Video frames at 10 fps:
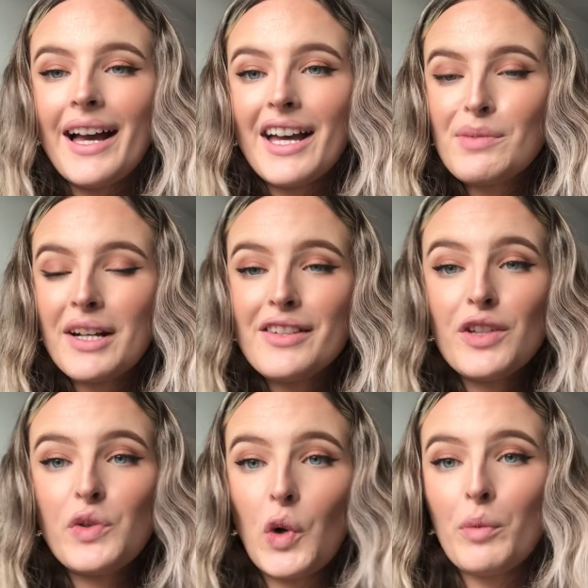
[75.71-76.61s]
as well as
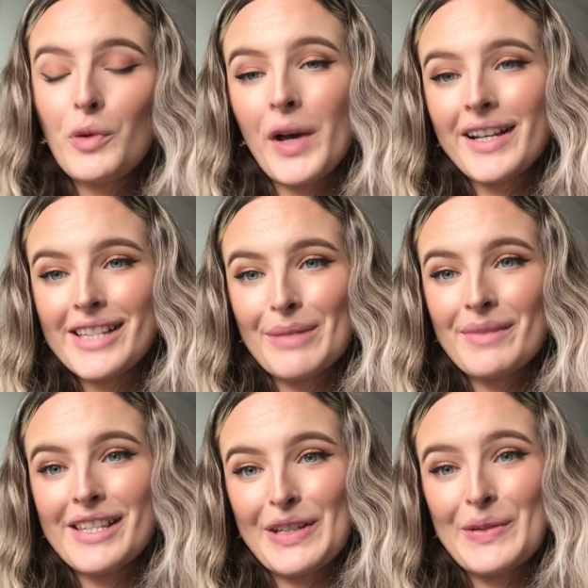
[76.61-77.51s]
the normal
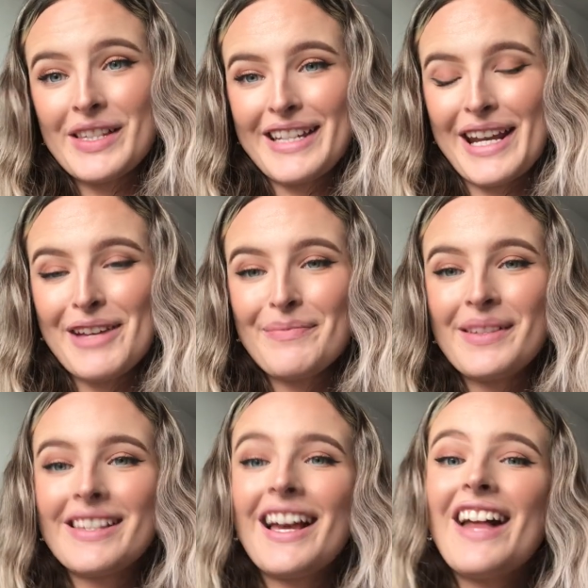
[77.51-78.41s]
exam skills tips.
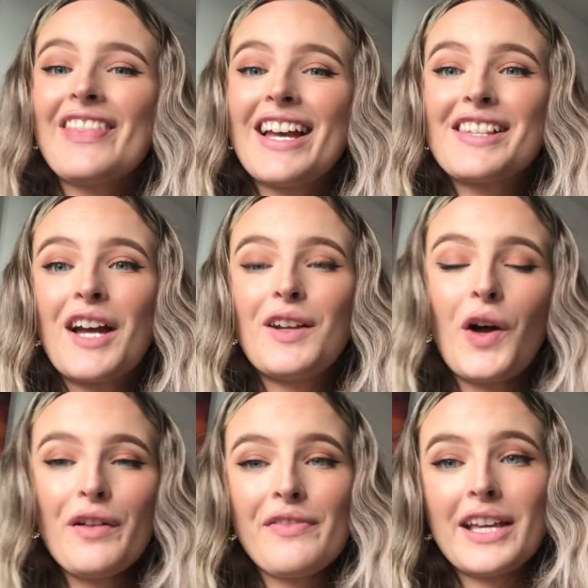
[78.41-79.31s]
There's a
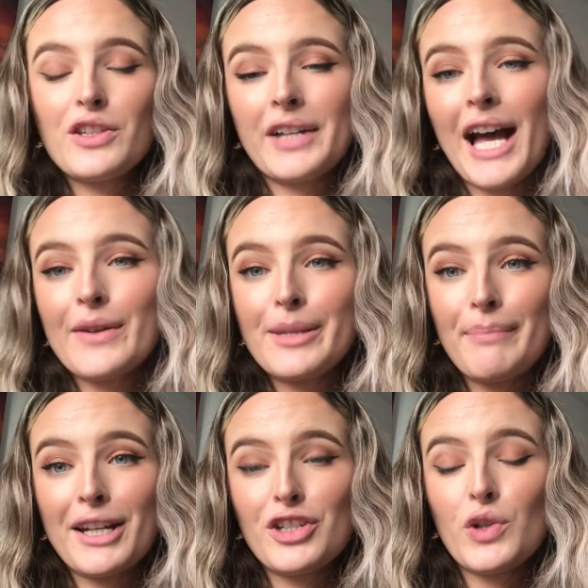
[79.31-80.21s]
lot of things on how to
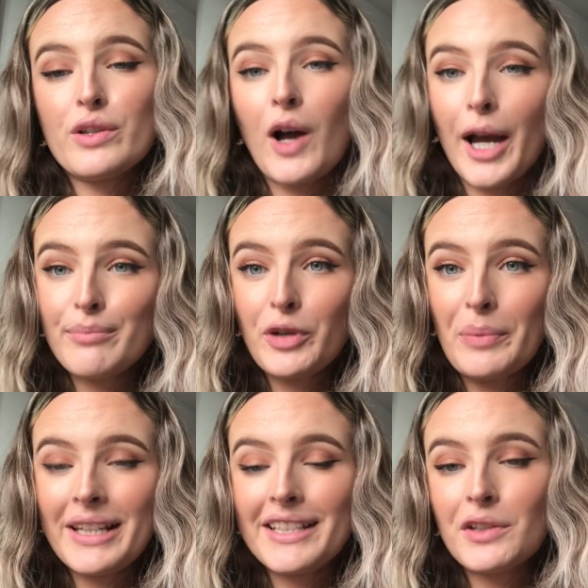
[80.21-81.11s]
manage your time
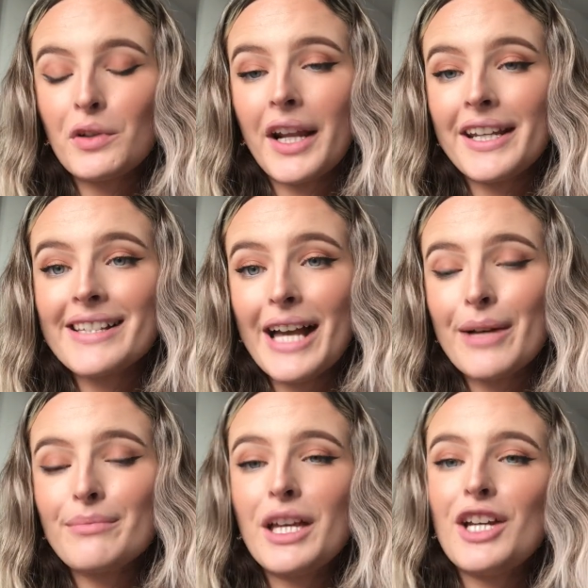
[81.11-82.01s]
properly in an online
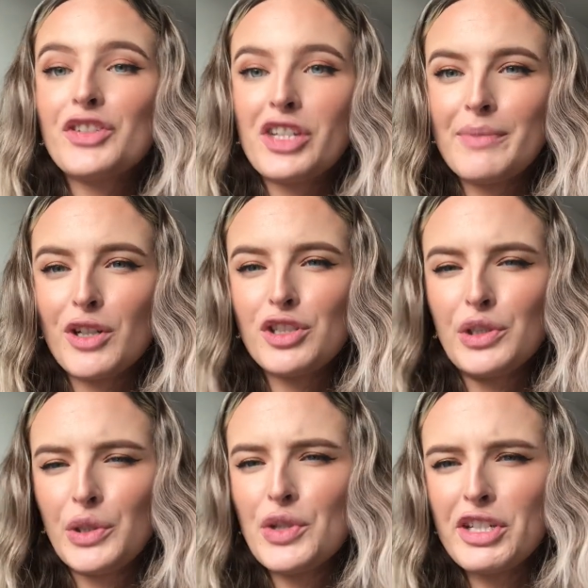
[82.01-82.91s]
exam, just because
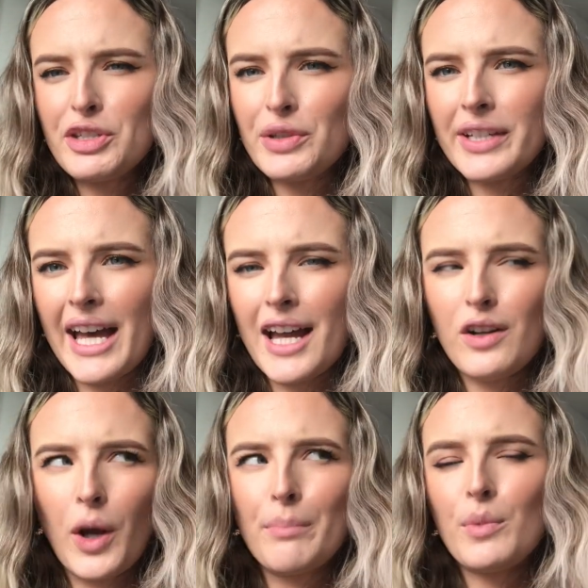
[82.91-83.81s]
you usually do get a
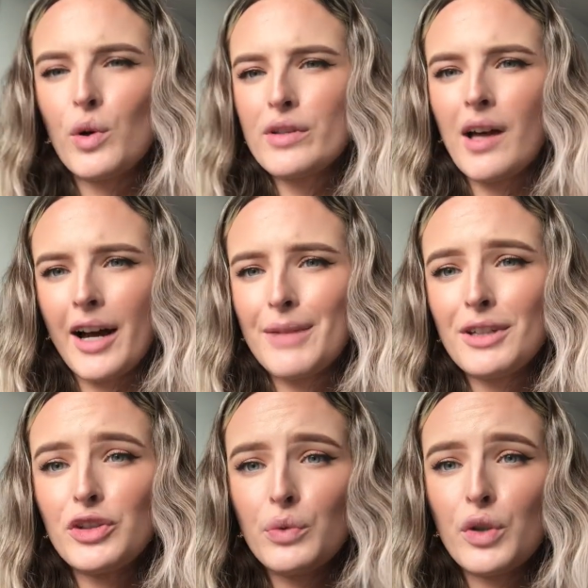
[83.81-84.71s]
lot more time
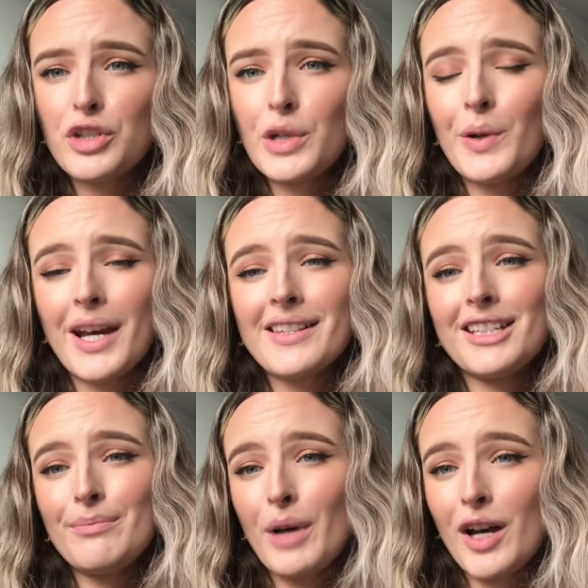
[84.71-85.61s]
than you would do as
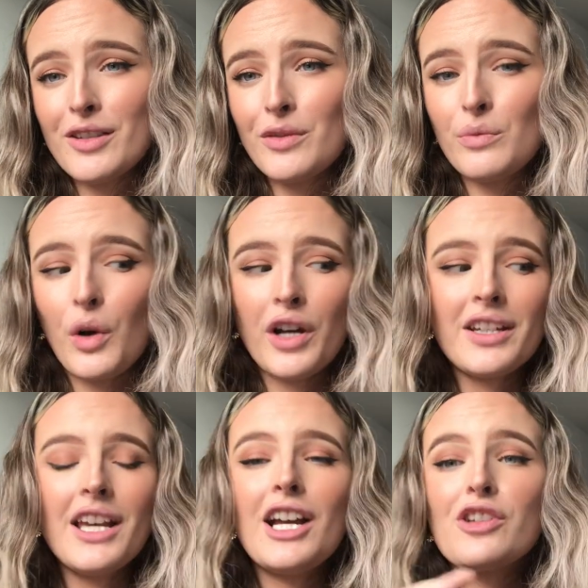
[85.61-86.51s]
an in person
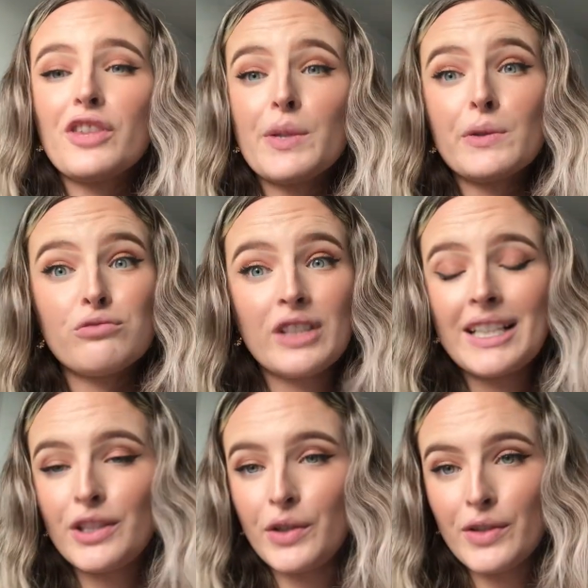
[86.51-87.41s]
one. So, this was
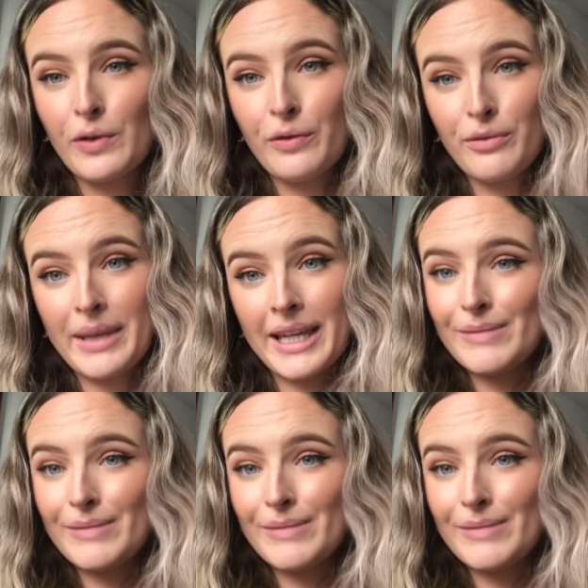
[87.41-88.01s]
really useful for me.